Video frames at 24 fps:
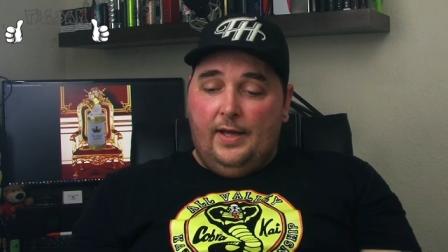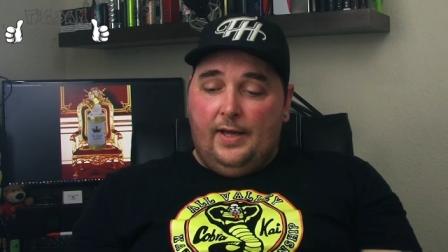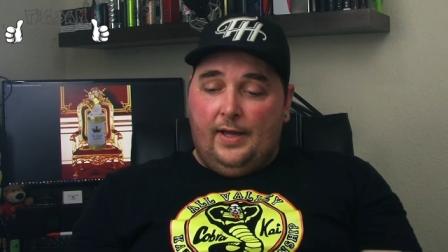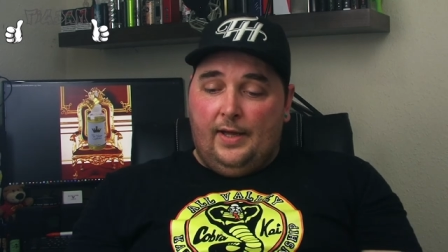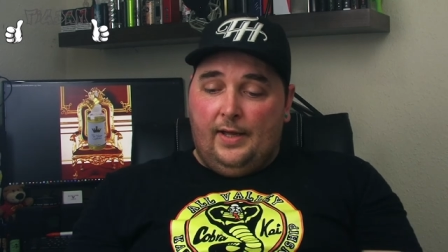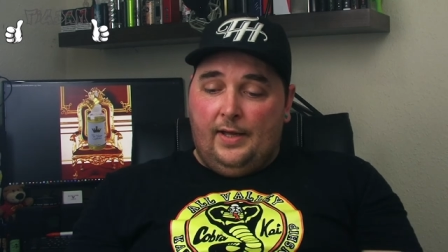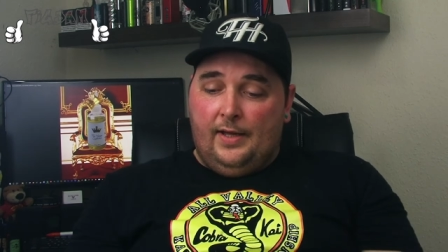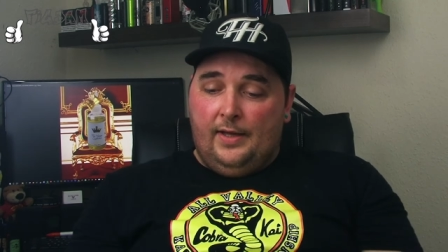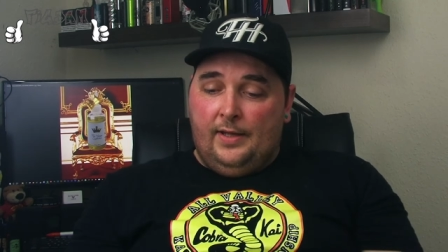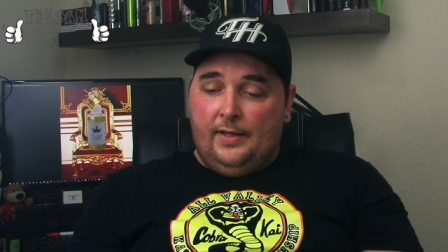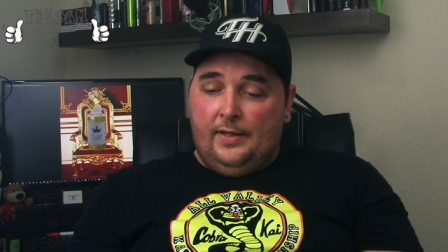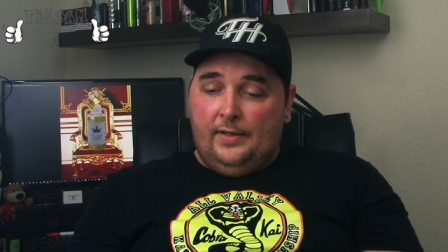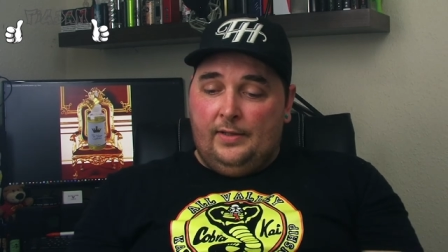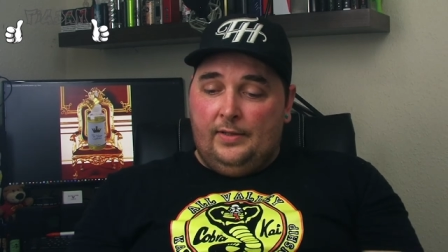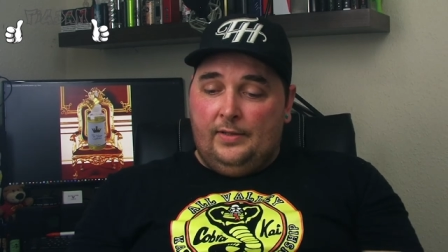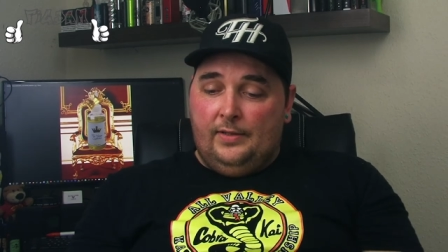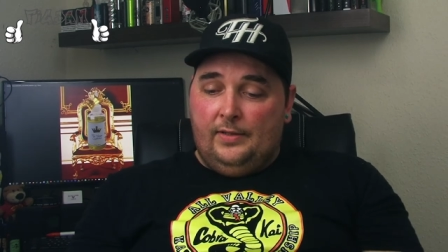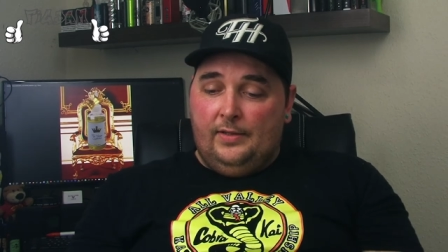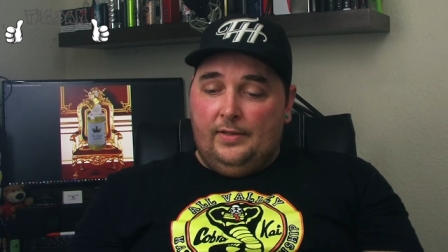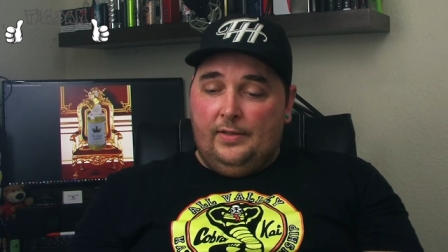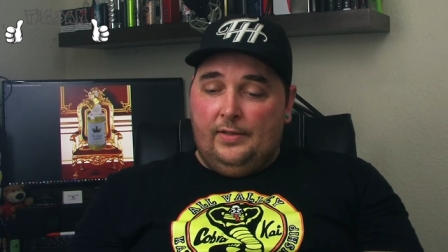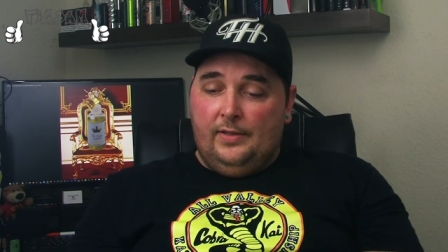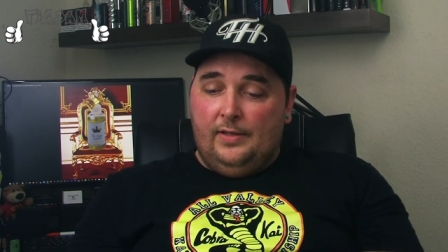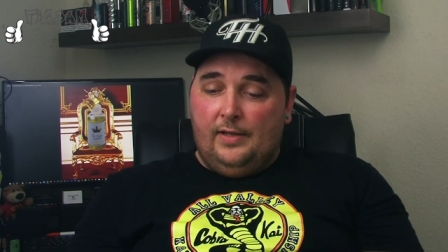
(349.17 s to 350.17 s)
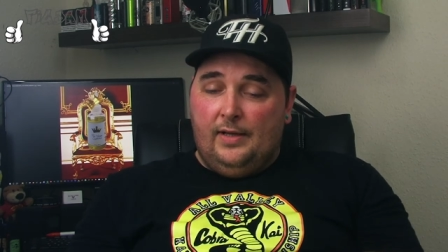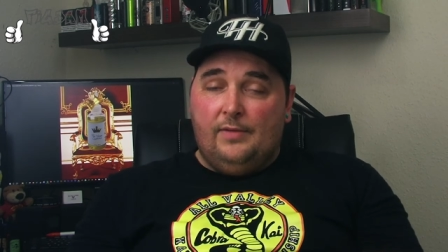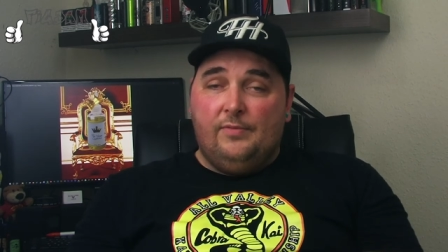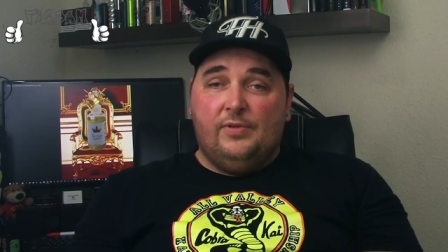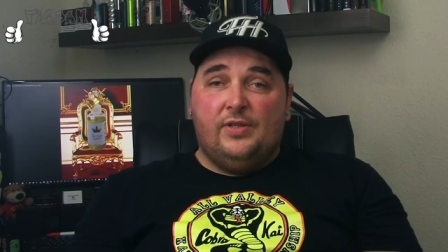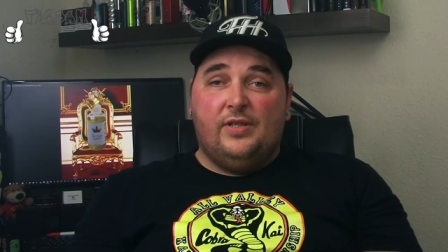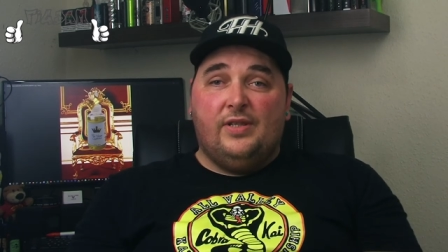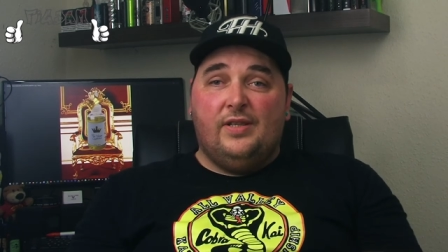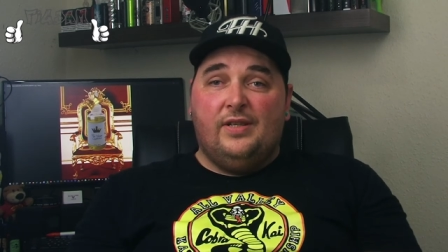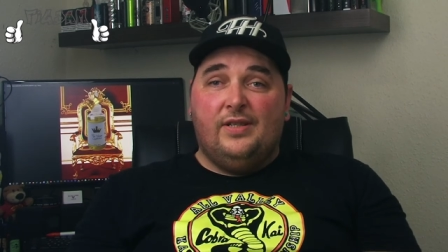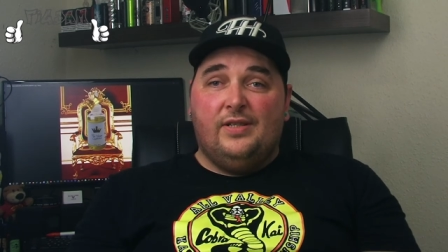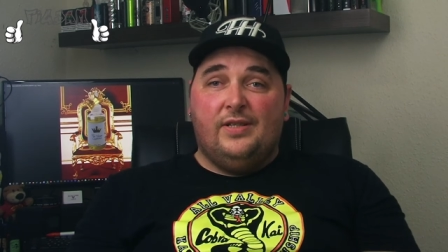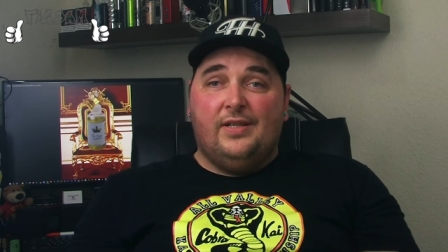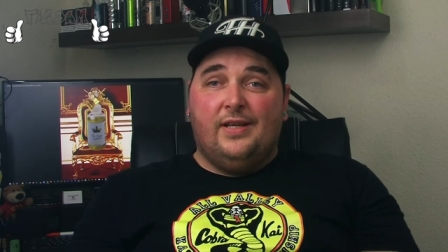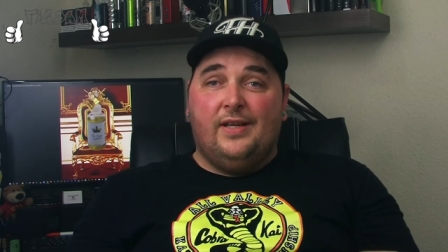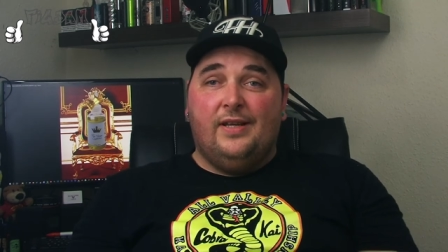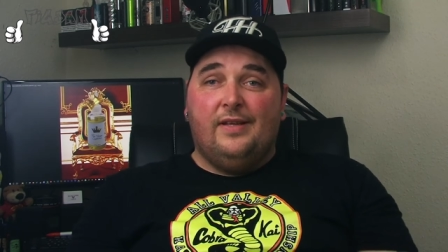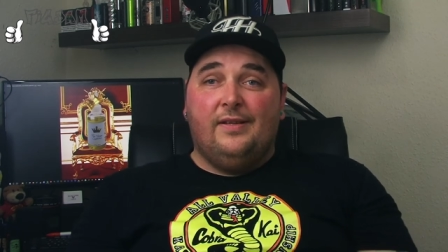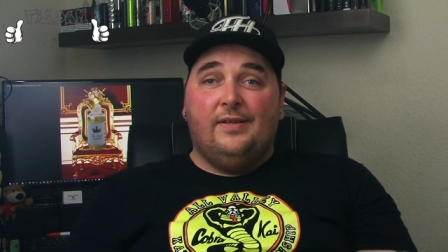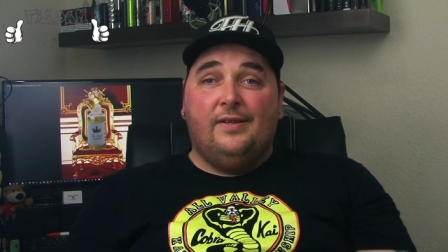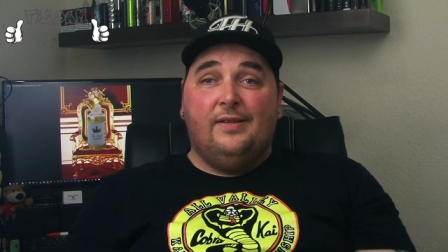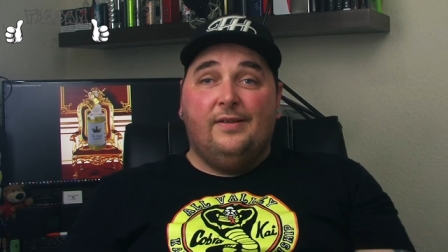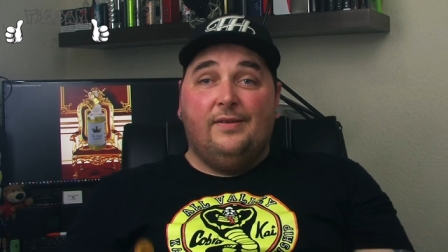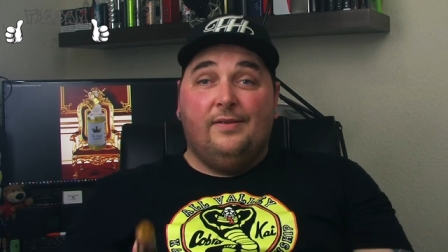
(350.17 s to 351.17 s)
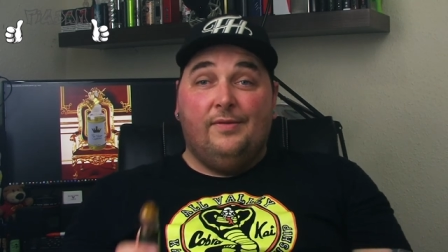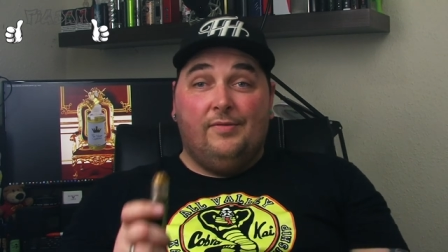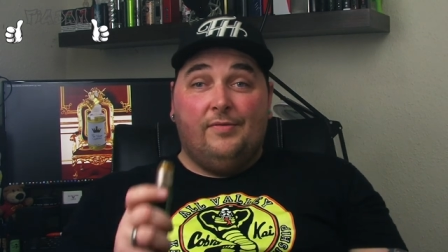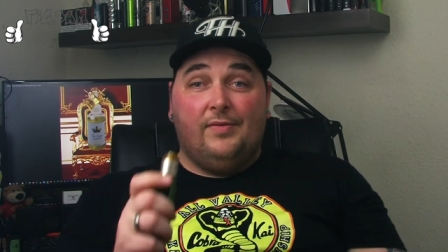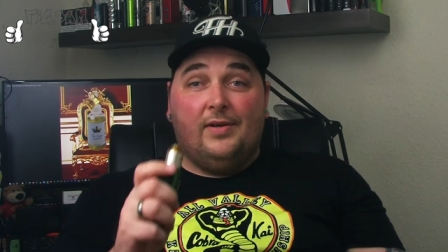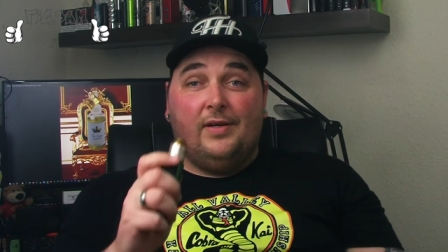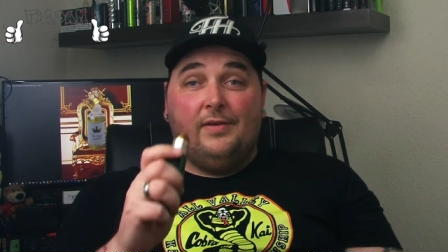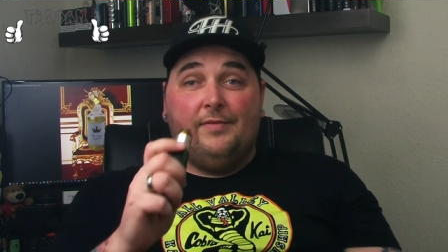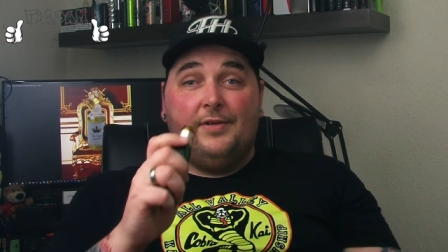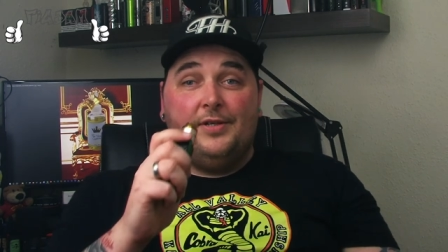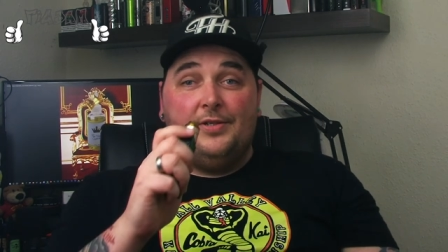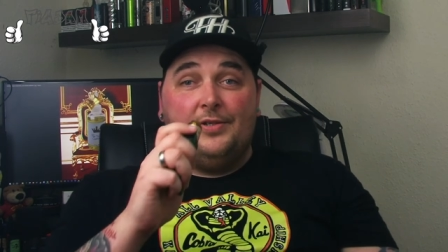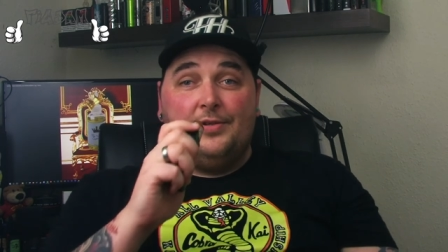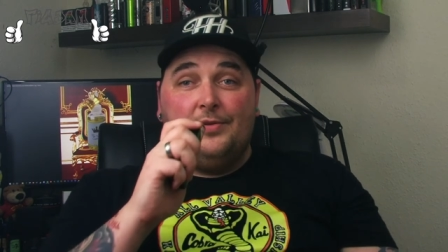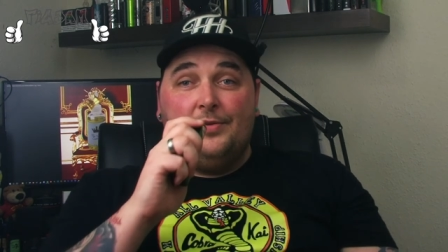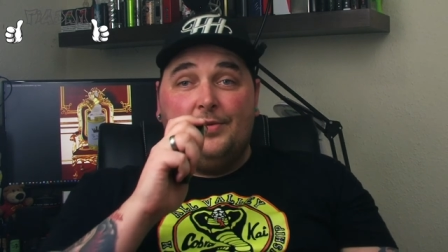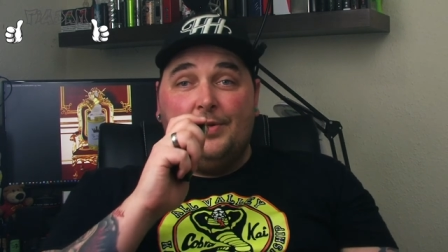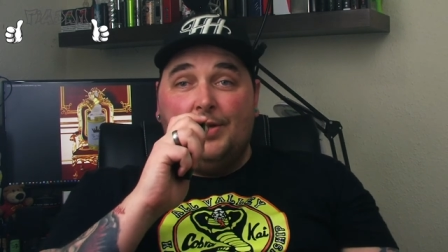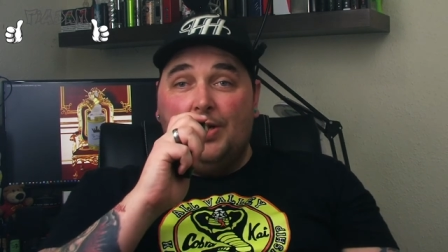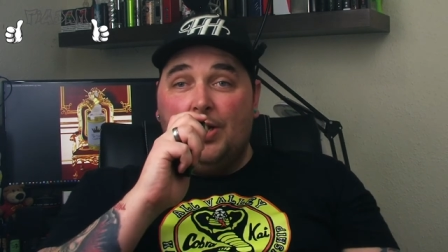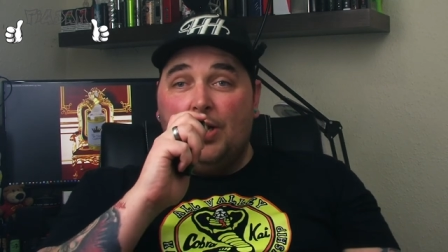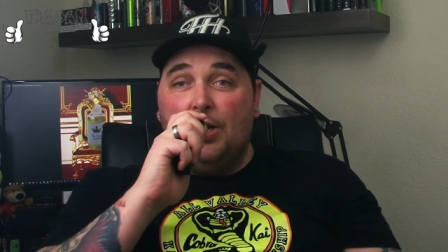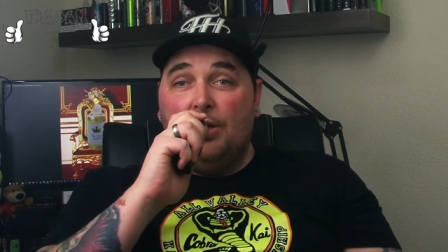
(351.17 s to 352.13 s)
And I will see you again very, very soon.